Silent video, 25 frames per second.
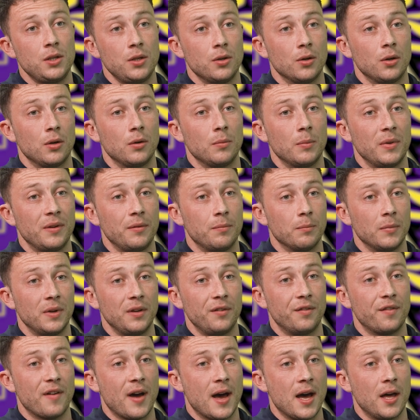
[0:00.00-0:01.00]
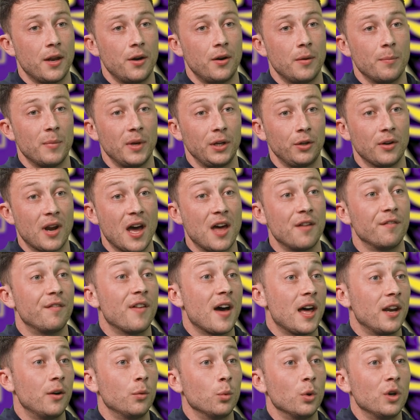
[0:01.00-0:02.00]
You know, my father and my
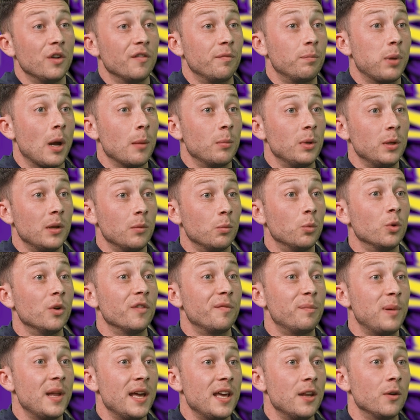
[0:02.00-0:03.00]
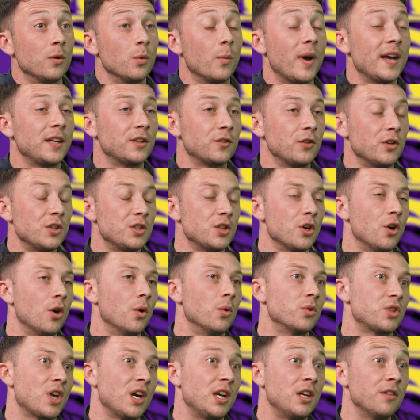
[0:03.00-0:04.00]
grandfather would have played at Wexford, so it
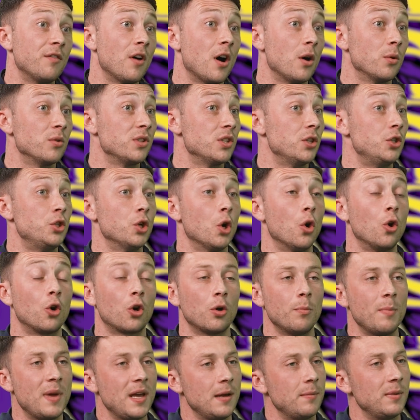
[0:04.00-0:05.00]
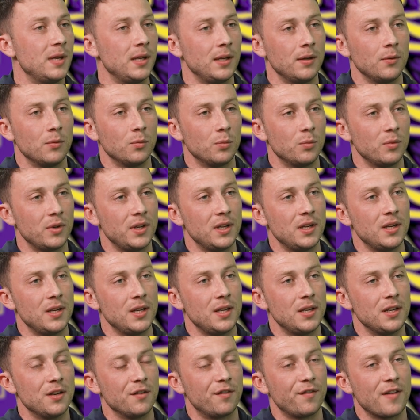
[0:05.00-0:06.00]
was kind of always a joke maybe
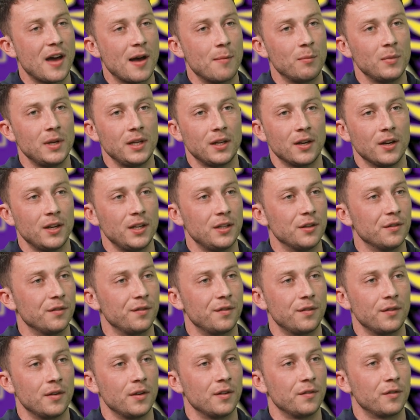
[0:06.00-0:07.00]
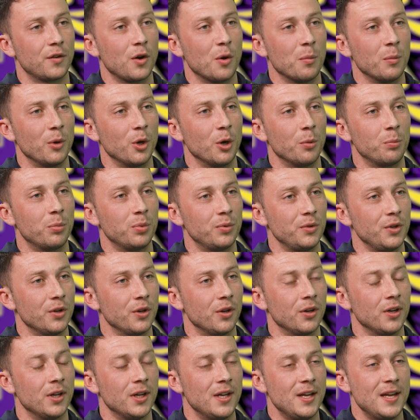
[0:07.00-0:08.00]
within the family kind of coming up, you
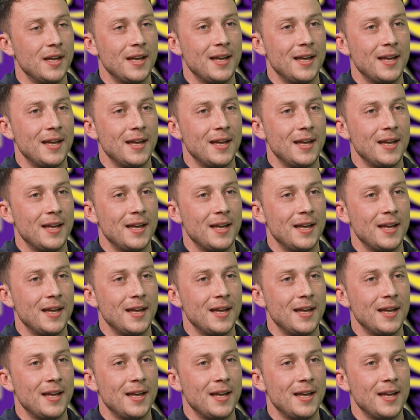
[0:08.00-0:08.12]
know.